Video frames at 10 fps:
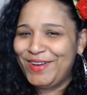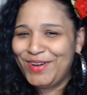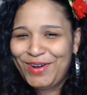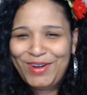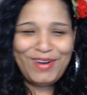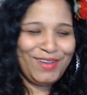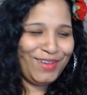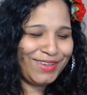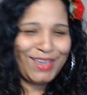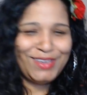girl,
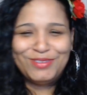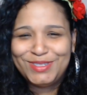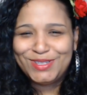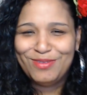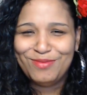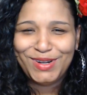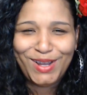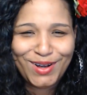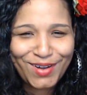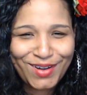okay, you're doing
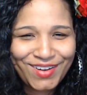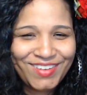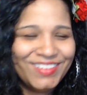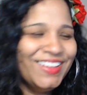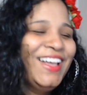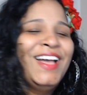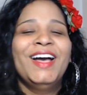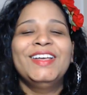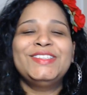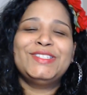it, girl.
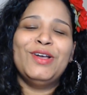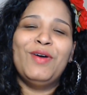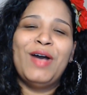So